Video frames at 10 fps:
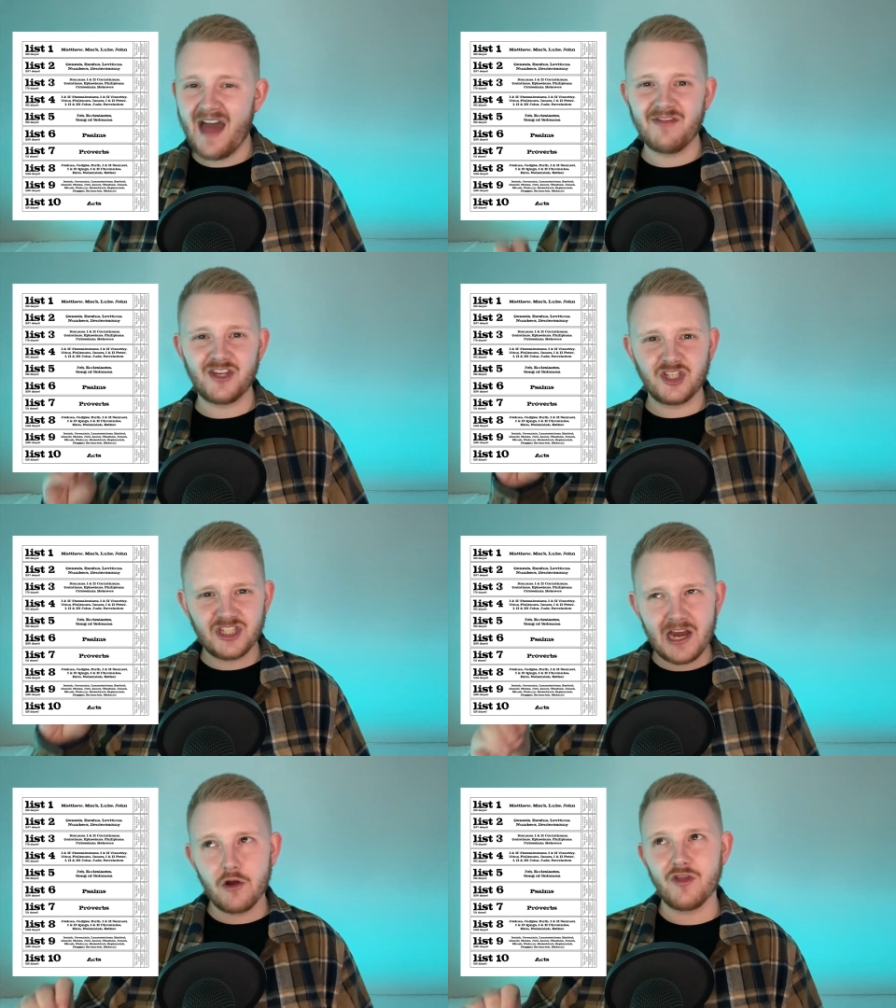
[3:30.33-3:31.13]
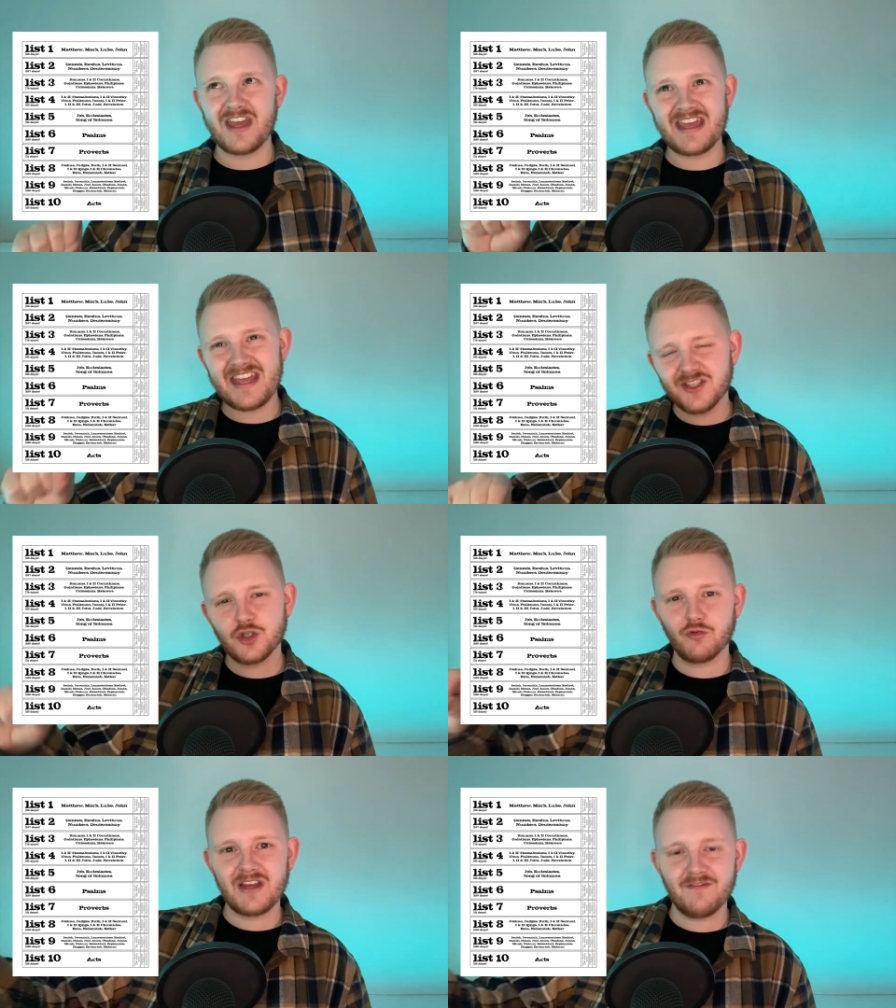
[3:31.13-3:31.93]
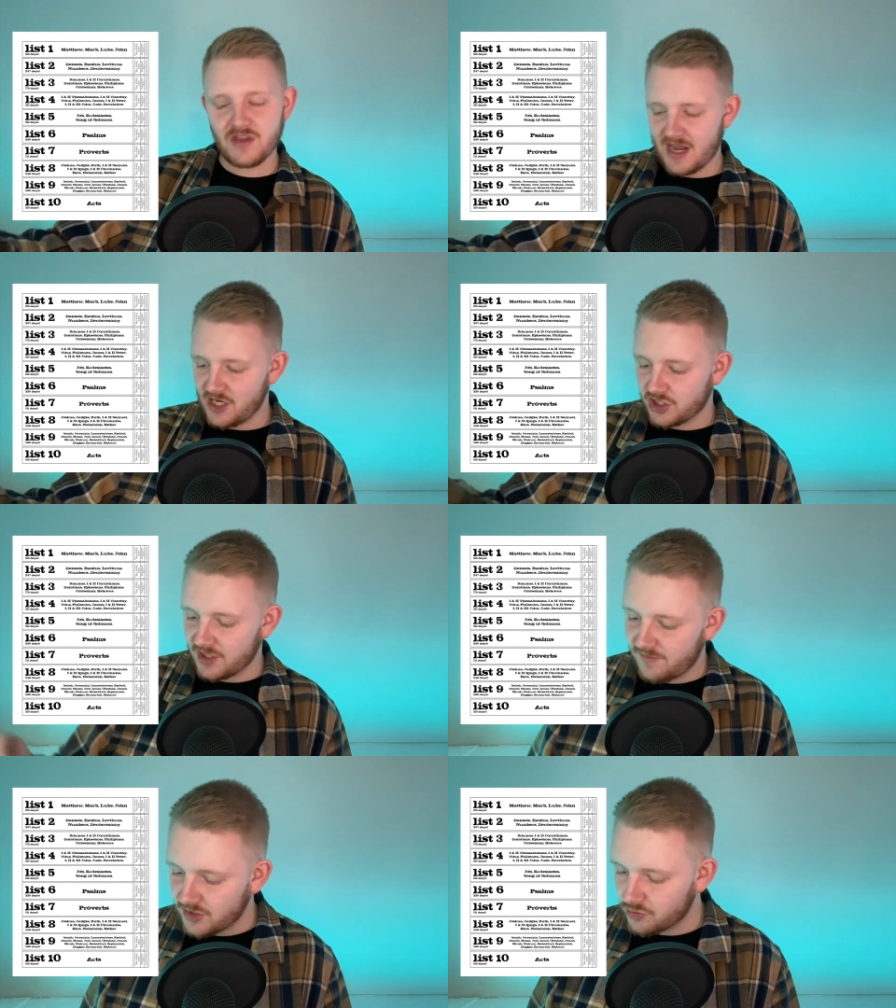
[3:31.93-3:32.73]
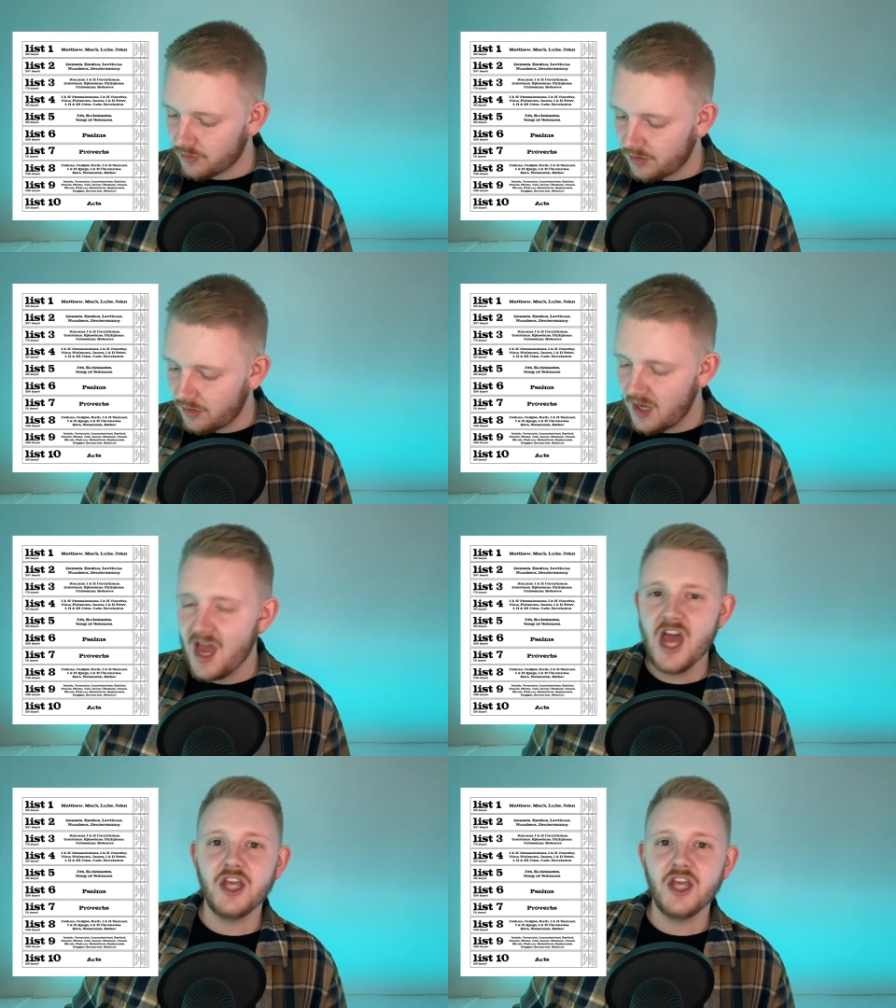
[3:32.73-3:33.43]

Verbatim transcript: that that share the history of the nation of Israel.